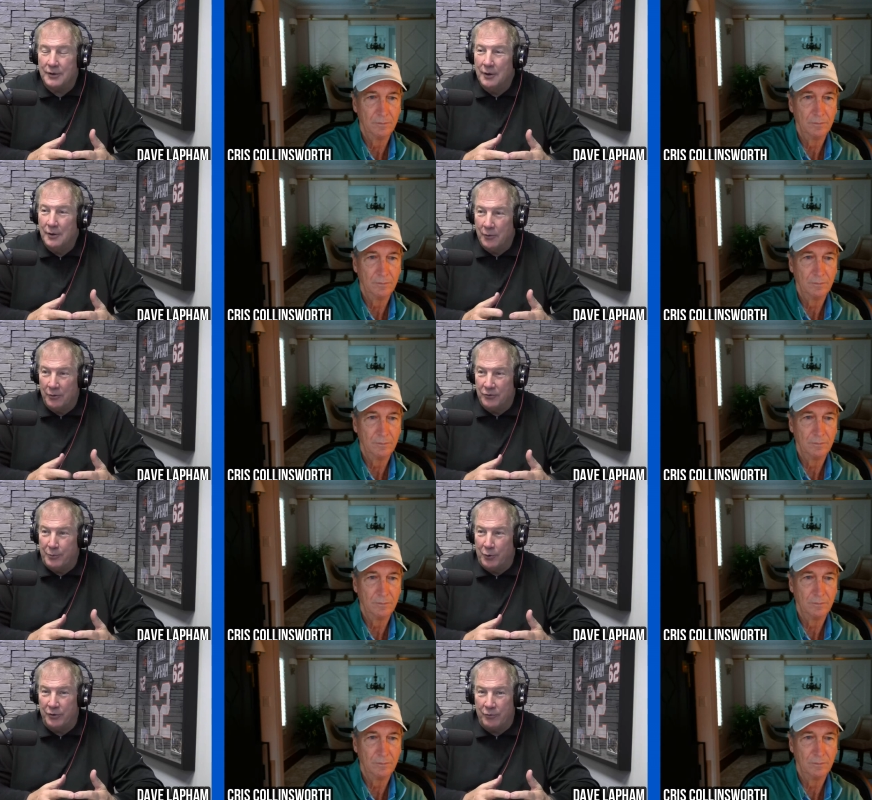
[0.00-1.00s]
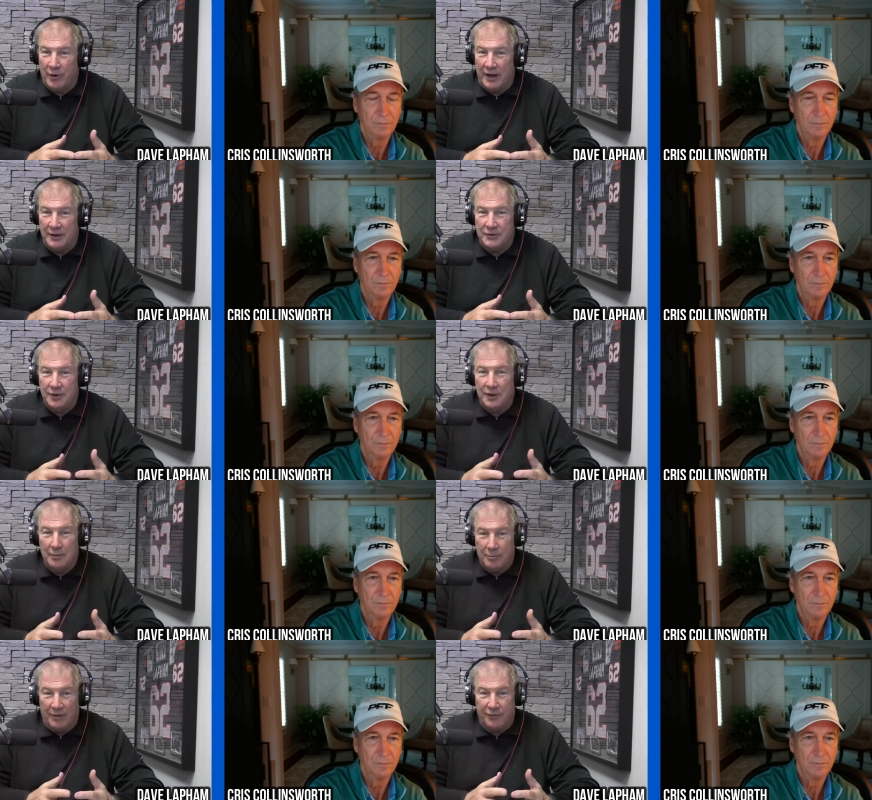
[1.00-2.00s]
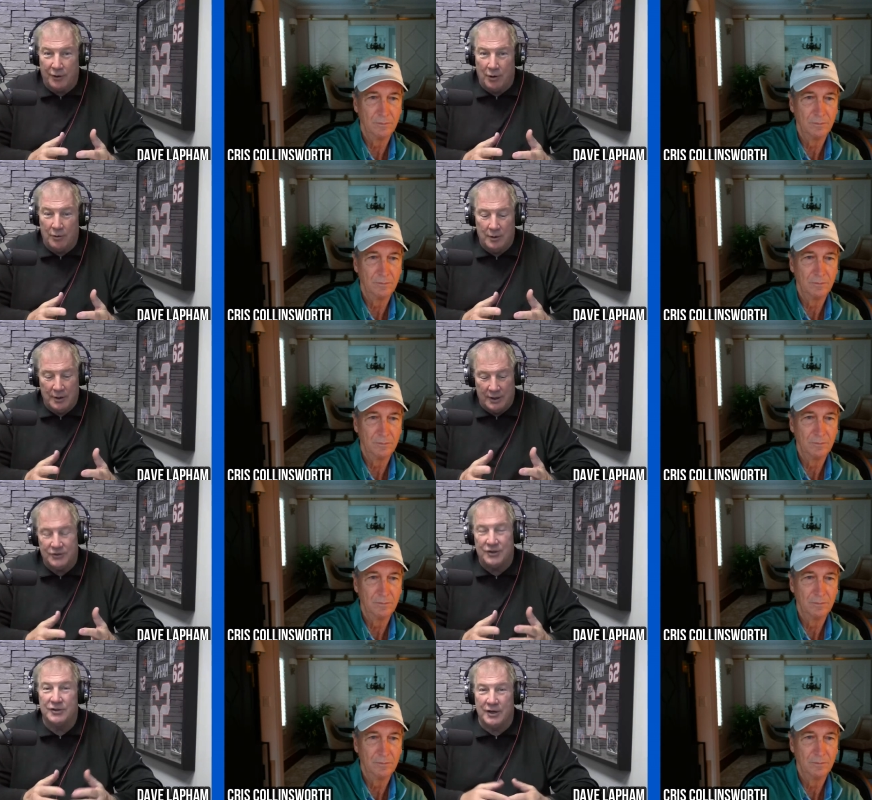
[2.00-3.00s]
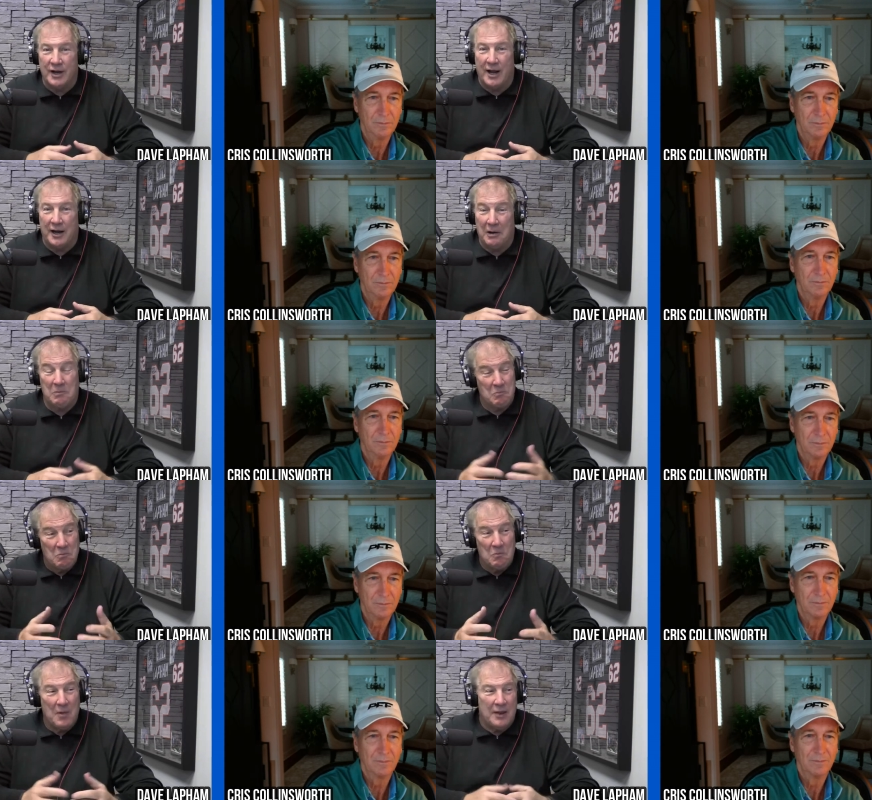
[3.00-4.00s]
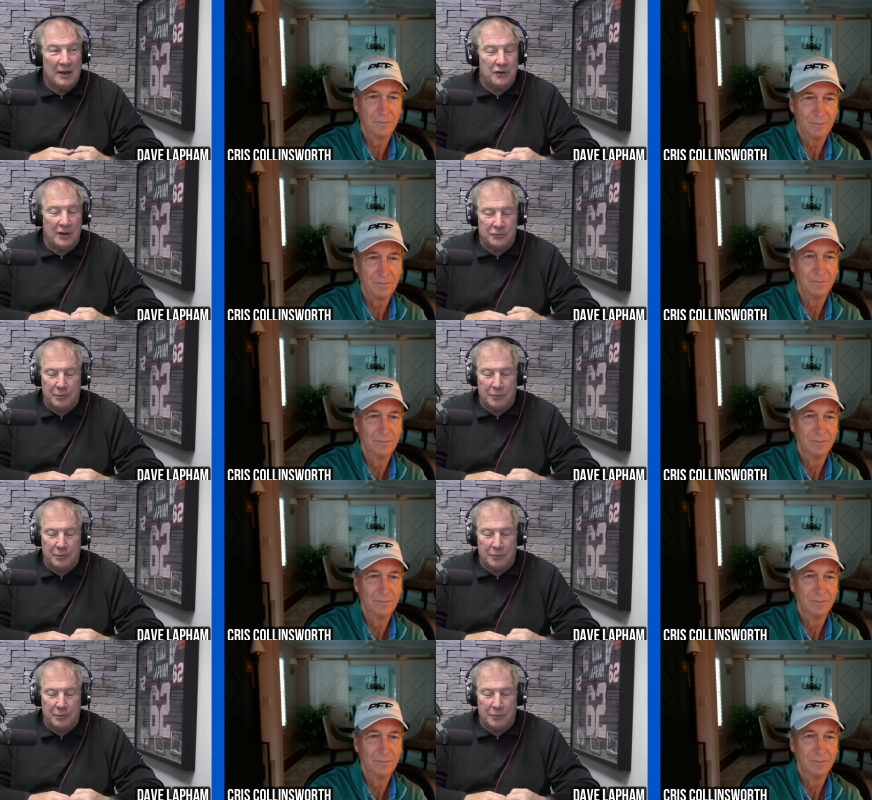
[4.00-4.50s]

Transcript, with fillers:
Speaker 1: where he was born and raised Buffalo, and Cincinnati. That's that's pretty